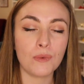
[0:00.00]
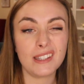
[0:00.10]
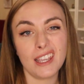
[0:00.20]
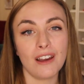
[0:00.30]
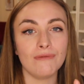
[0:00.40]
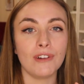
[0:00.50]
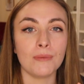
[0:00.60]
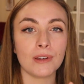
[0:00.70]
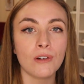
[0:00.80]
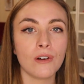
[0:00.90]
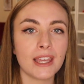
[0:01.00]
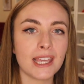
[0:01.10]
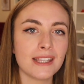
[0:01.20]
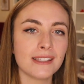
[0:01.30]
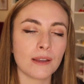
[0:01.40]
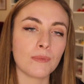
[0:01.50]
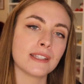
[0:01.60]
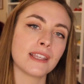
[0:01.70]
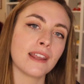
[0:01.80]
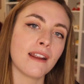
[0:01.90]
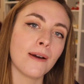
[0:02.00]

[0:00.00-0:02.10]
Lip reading: we see it on Roman coins and we see it in